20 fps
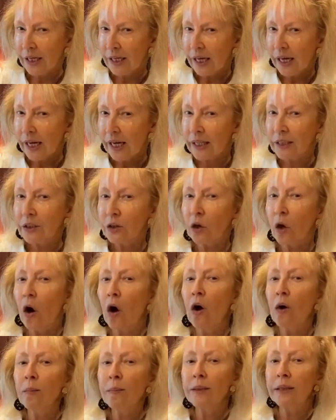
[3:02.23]
It's
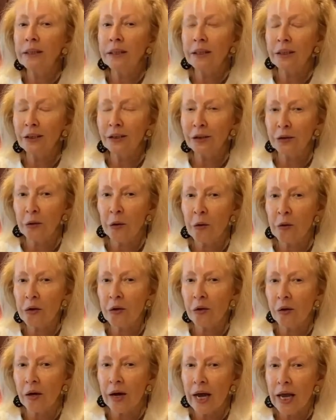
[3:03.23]
almost as though
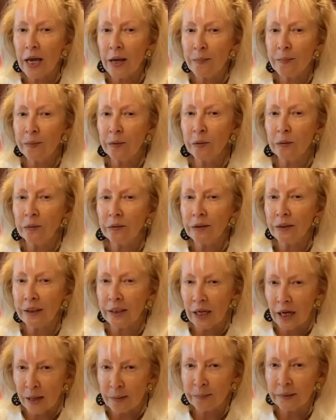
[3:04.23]
you're able to
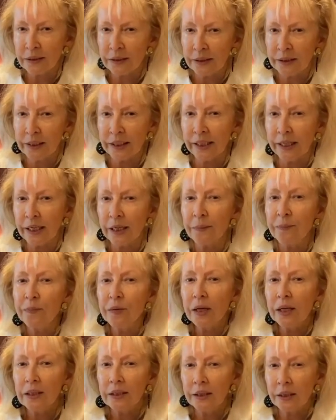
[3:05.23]
come and see
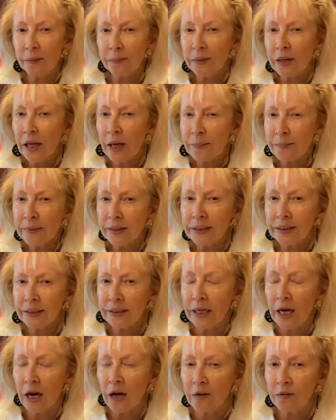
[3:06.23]
someone like
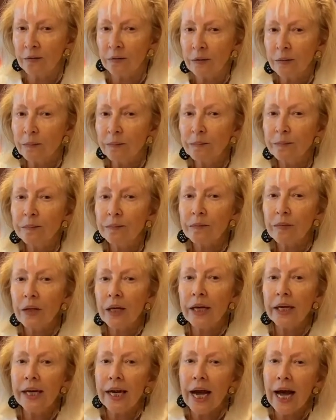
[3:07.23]
myself
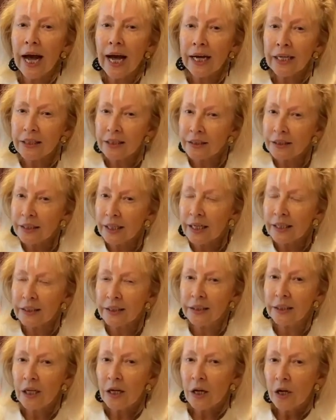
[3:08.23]
and
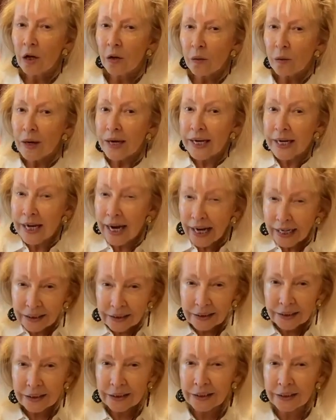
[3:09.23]
in
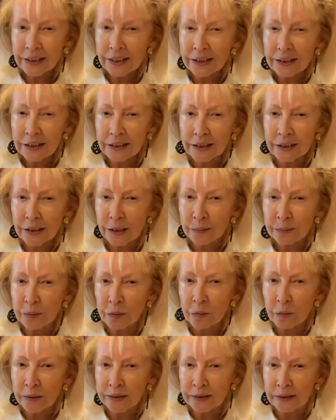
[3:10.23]
accessing this deeper
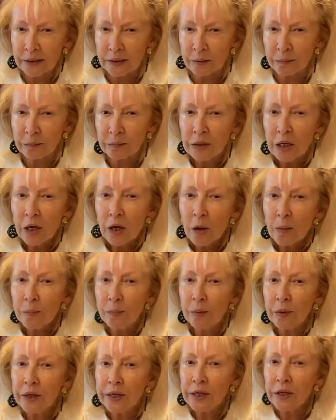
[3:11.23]
wisdom,
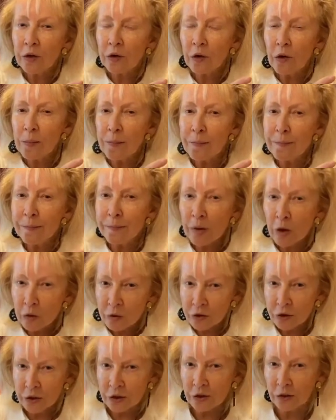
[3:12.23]
bring your
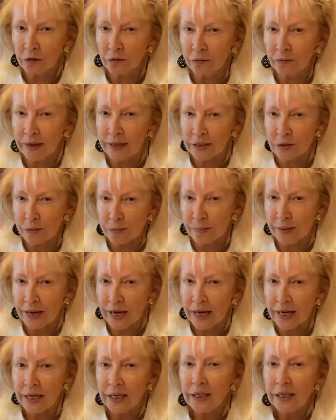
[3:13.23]
emotional
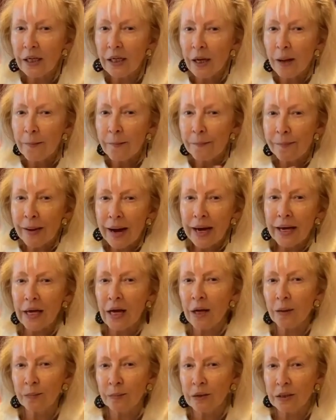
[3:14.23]
resume bang
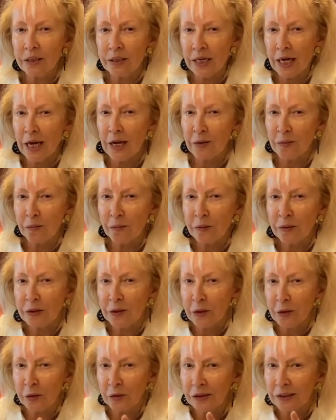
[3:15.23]
up to date with
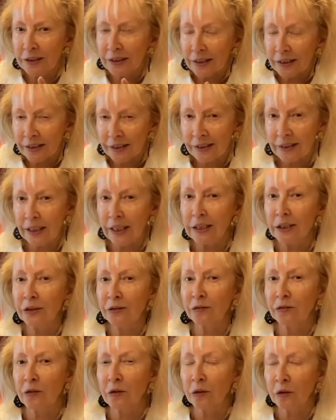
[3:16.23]
your
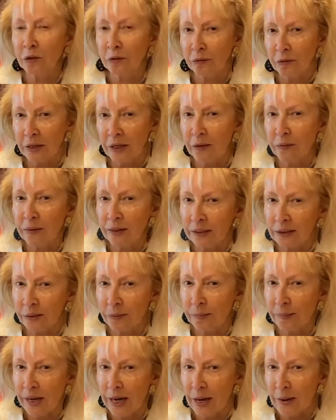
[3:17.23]
successful career
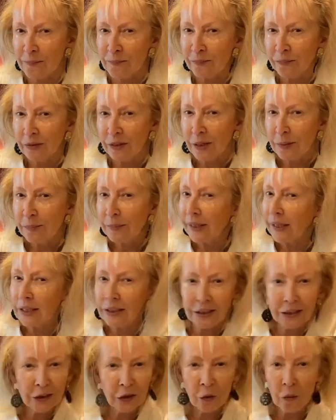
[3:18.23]
resume. Because
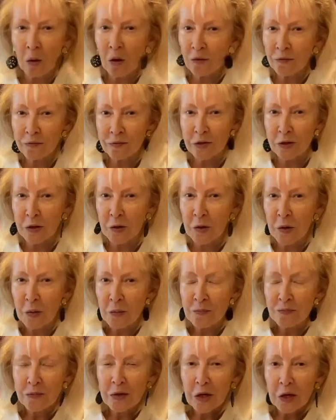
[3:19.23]
so often
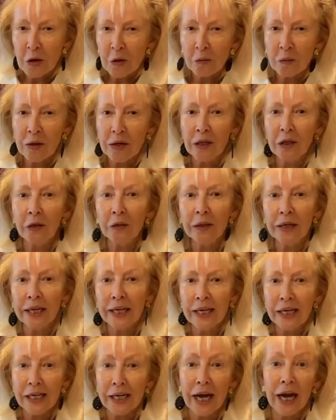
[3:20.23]
we're looking
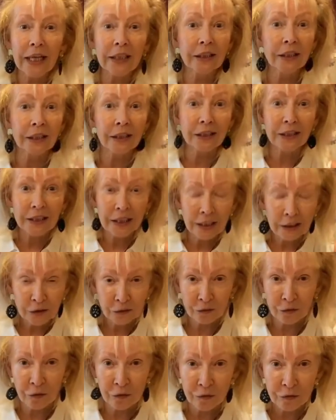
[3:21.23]
at our
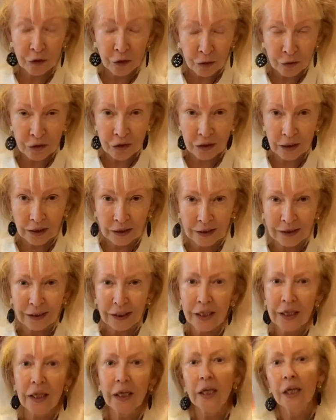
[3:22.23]
successful futures
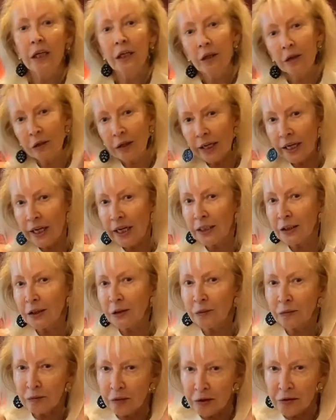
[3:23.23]
looking at a
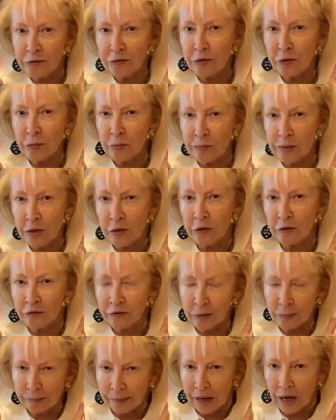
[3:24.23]
rearview mirror of the
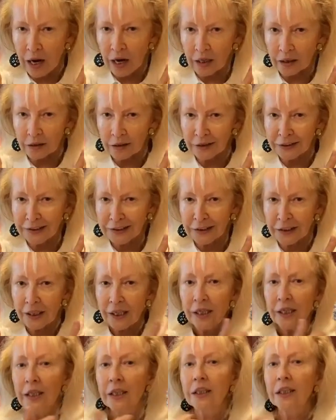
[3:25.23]
past.
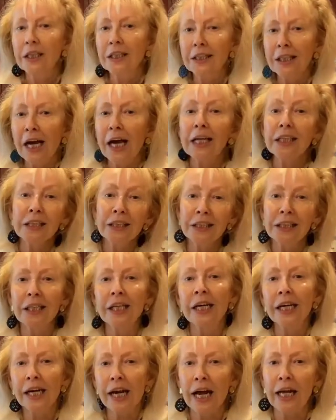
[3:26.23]
That's an
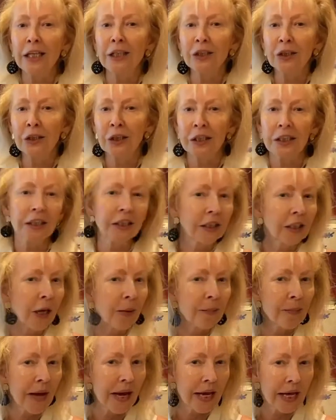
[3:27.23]
analogy that I
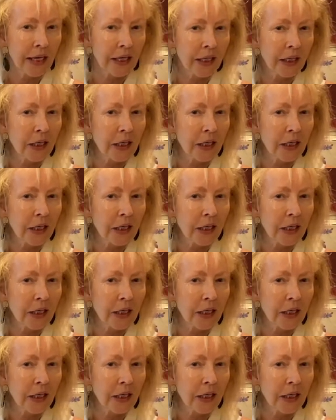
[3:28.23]
make.